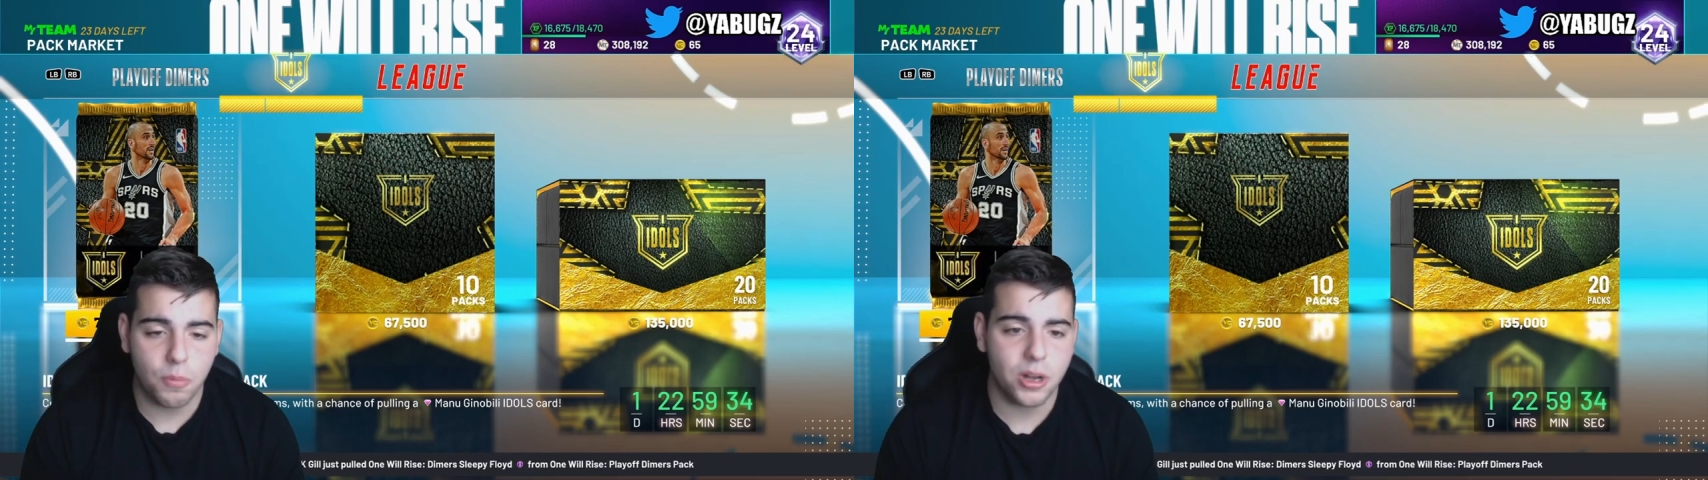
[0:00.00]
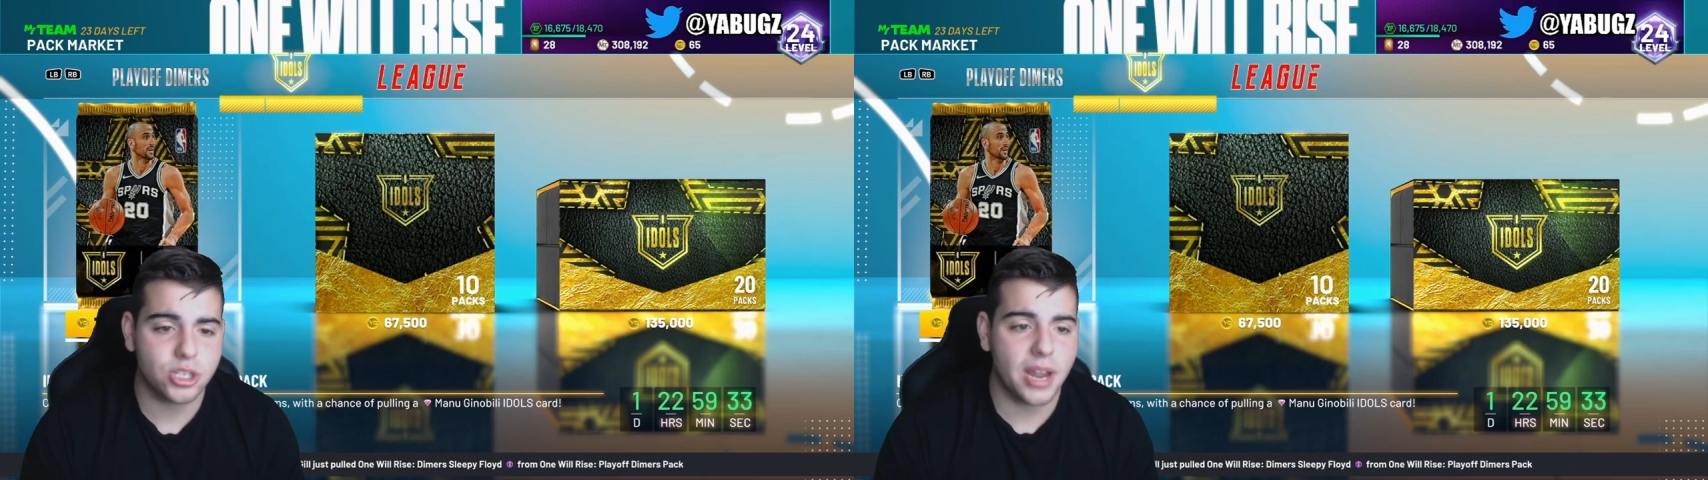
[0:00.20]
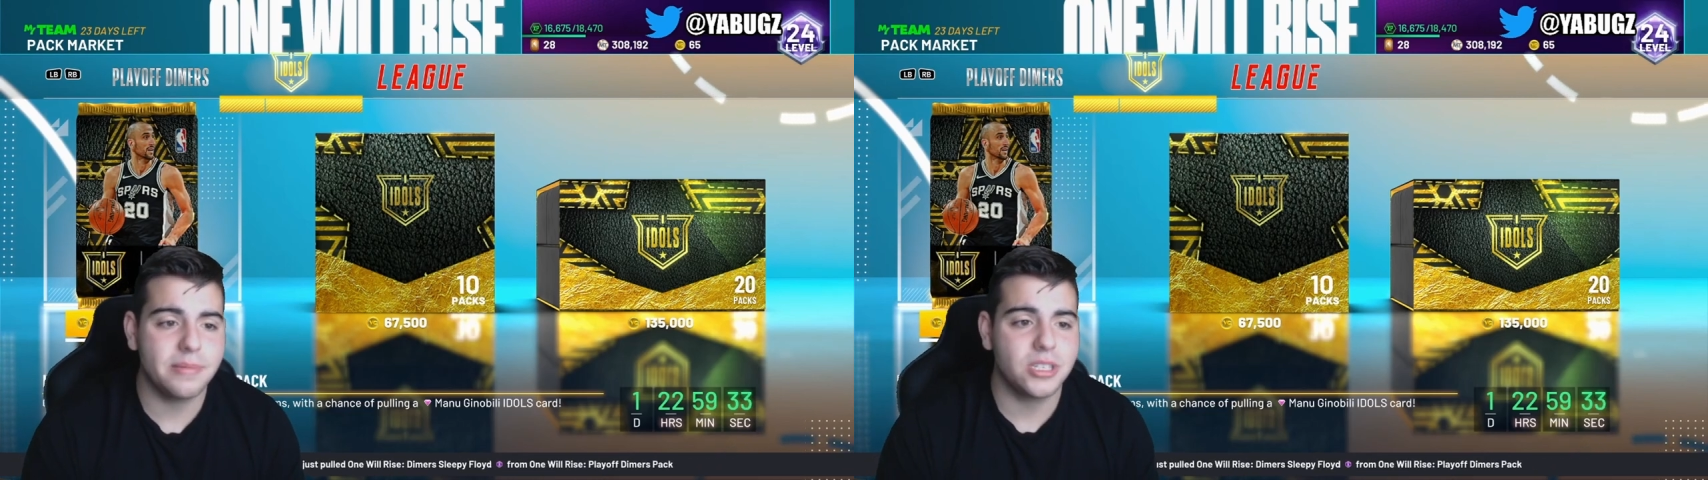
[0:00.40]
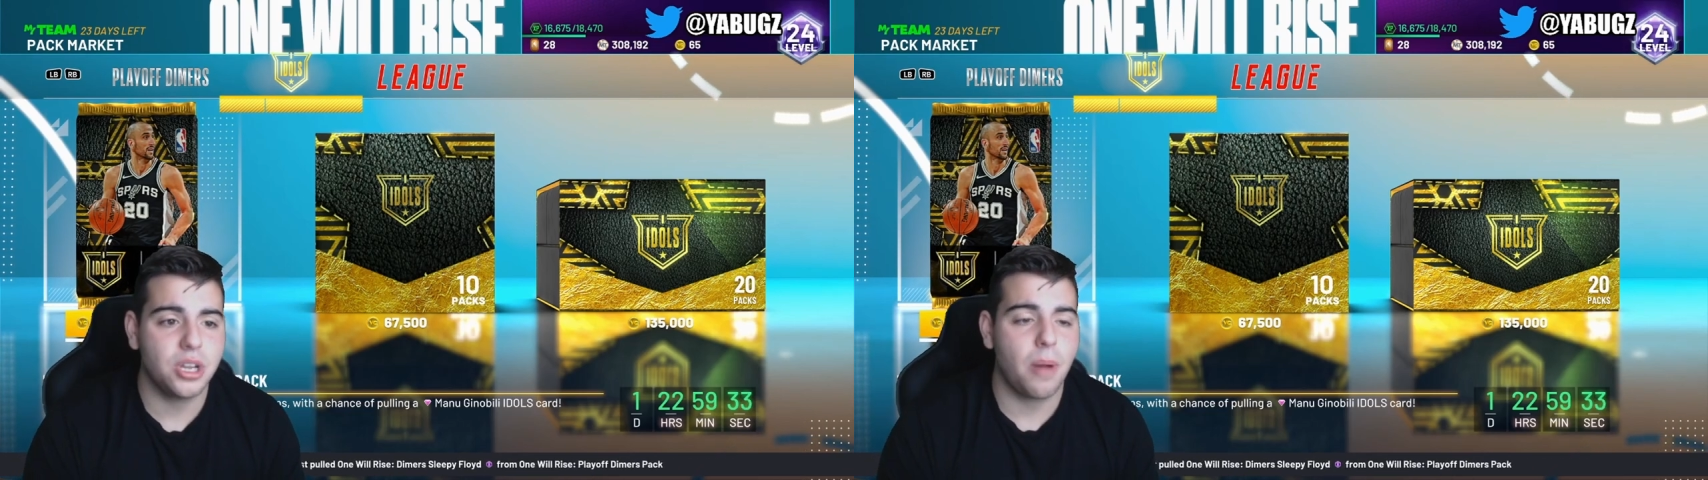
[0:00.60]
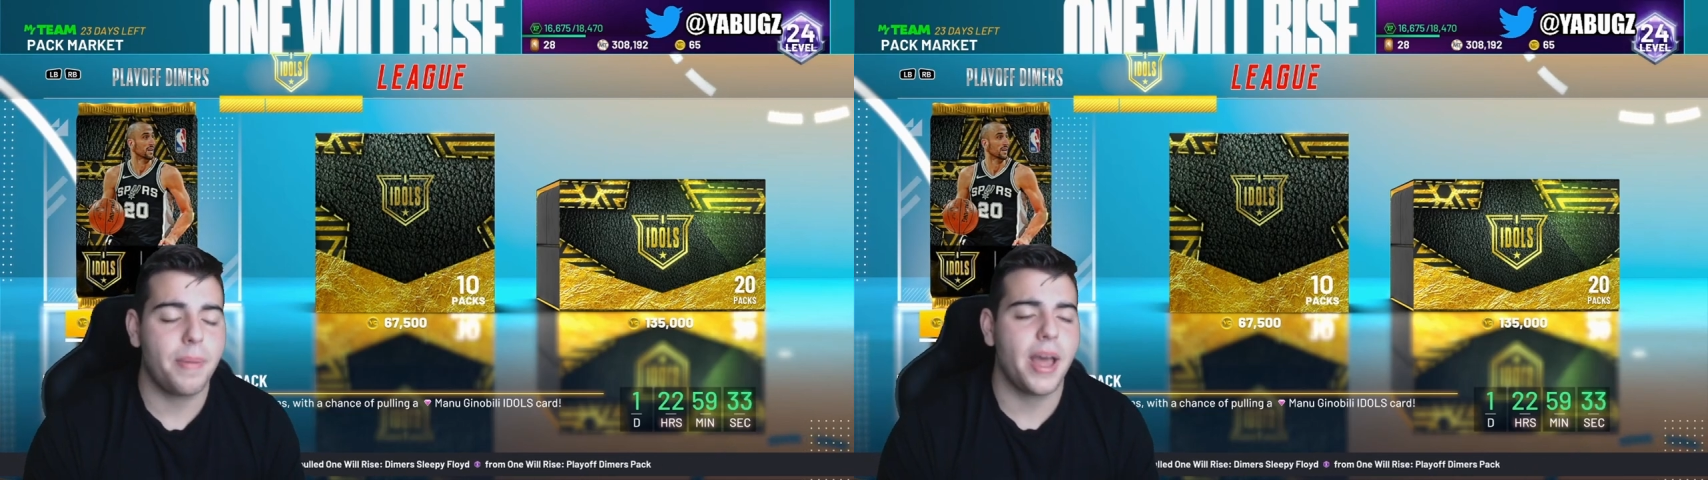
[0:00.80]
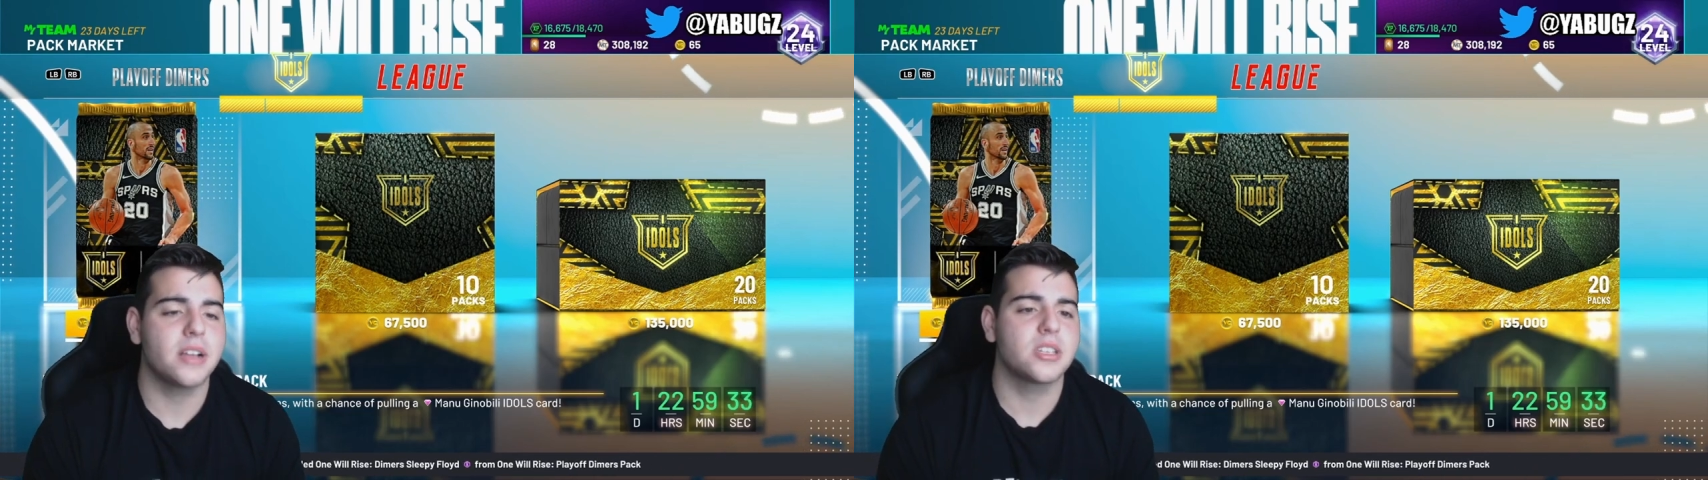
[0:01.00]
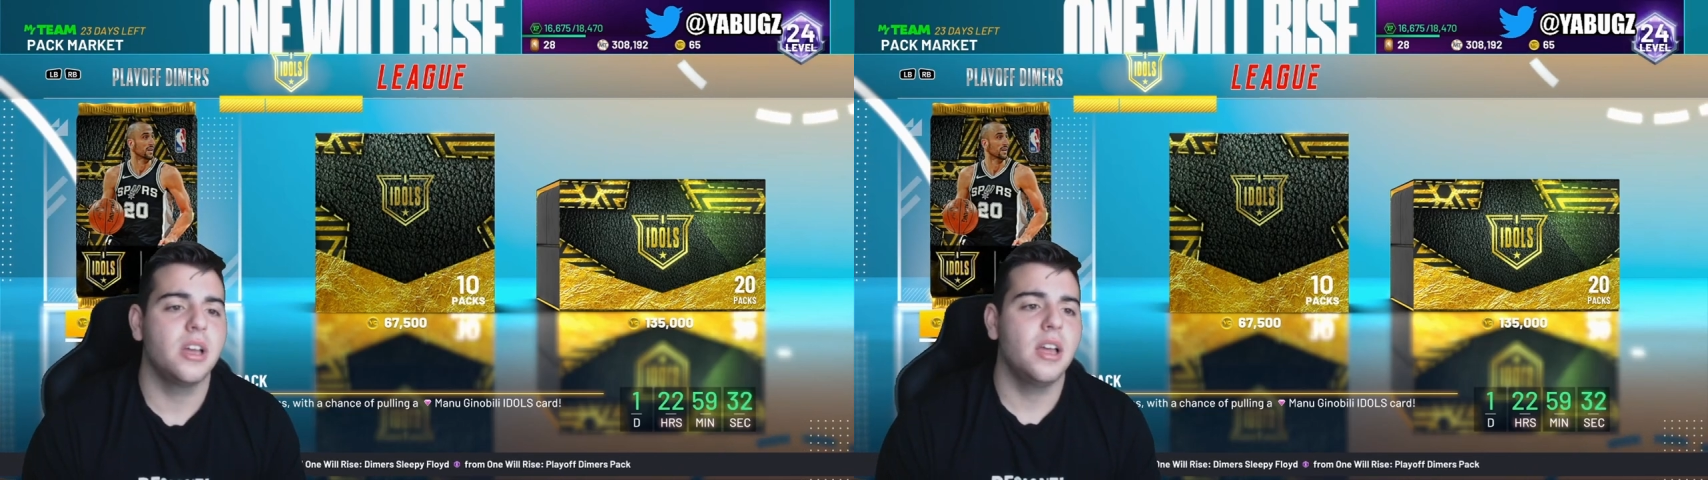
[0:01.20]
much MT on packs,